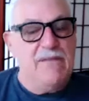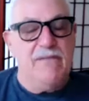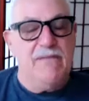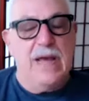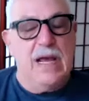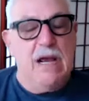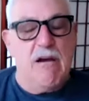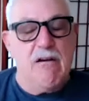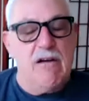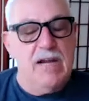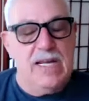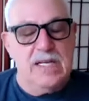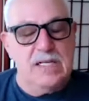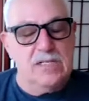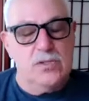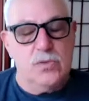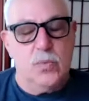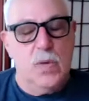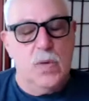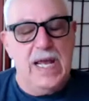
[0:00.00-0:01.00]

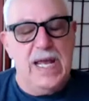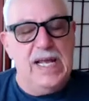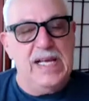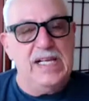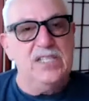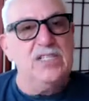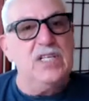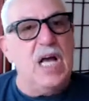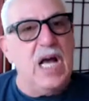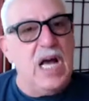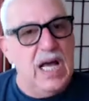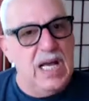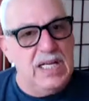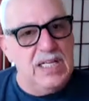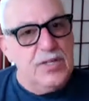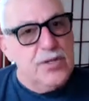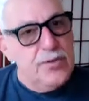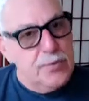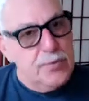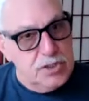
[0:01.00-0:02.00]
various ways,
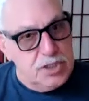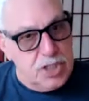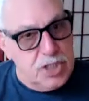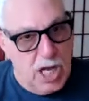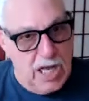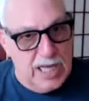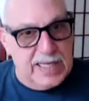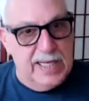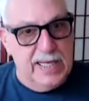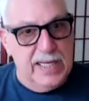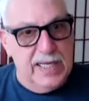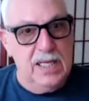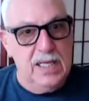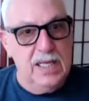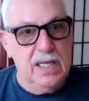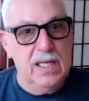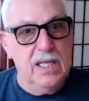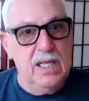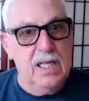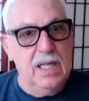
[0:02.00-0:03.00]
through talking,
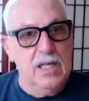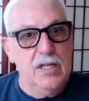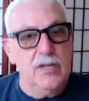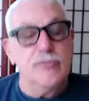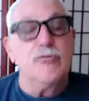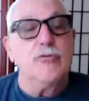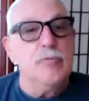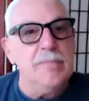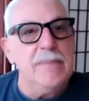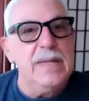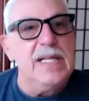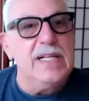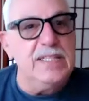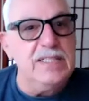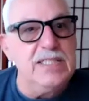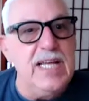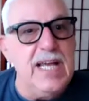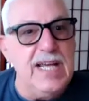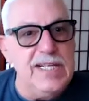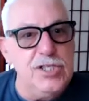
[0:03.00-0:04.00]
through
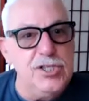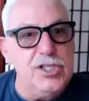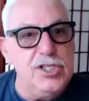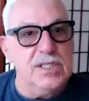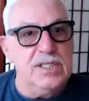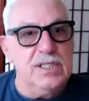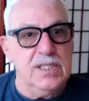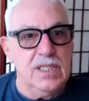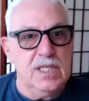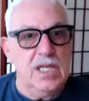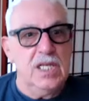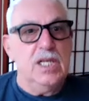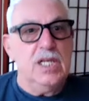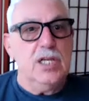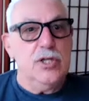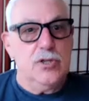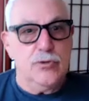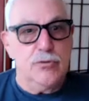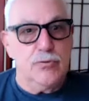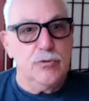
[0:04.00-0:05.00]
meditation,
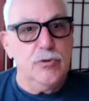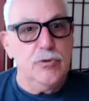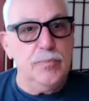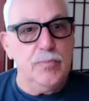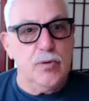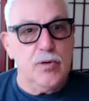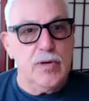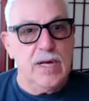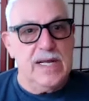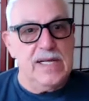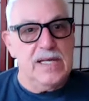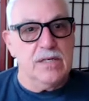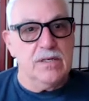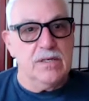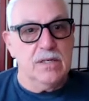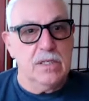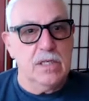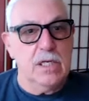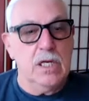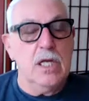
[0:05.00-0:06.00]
through
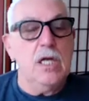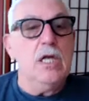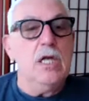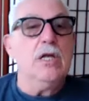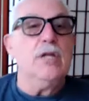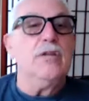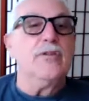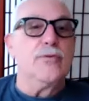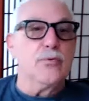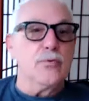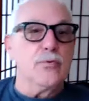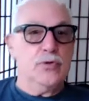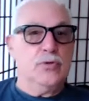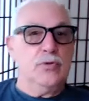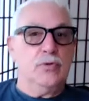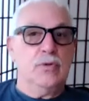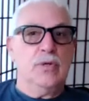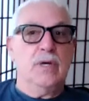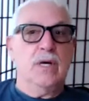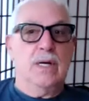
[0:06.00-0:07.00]
prayer,
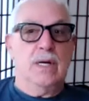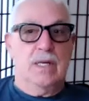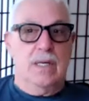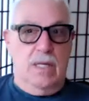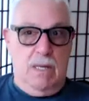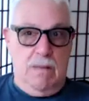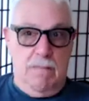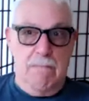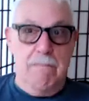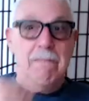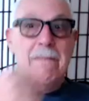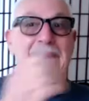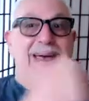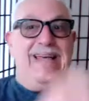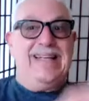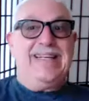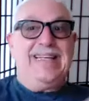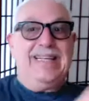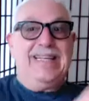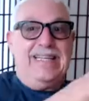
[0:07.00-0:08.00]
through
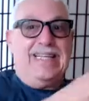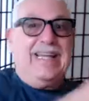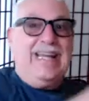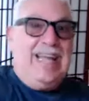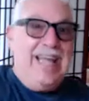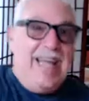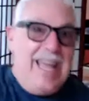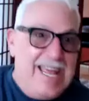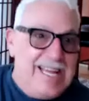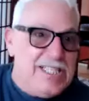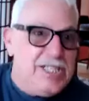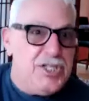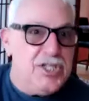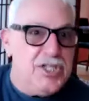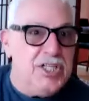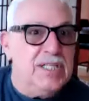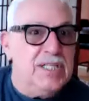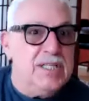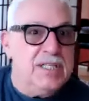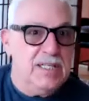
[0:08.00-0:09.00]

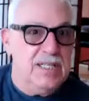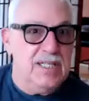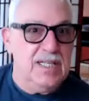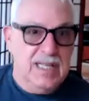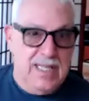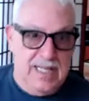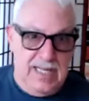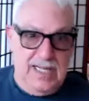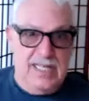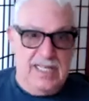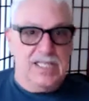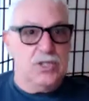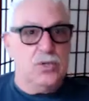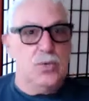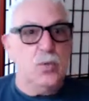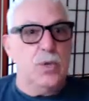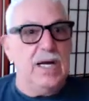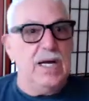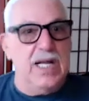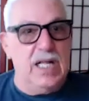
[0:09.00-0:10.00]
medication as
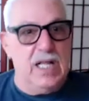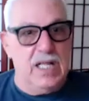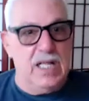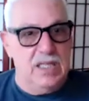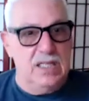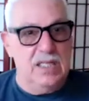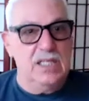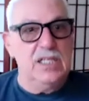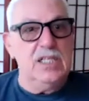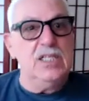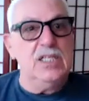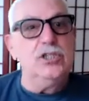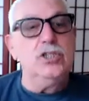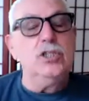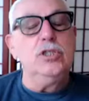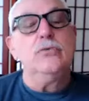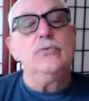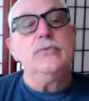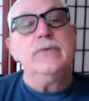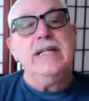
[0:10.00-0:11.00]
well,
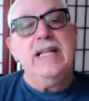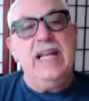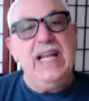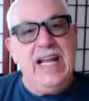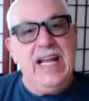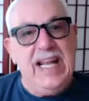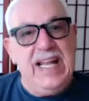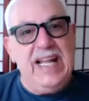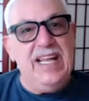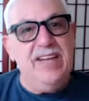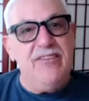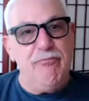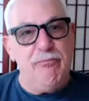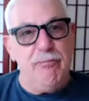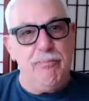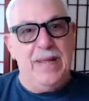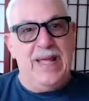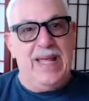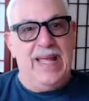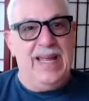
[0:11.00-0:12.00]
to relieve
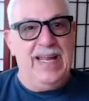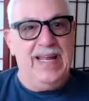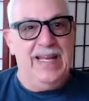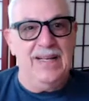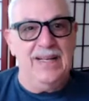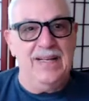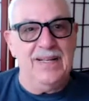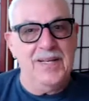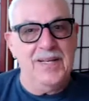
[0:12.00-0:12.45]
pain.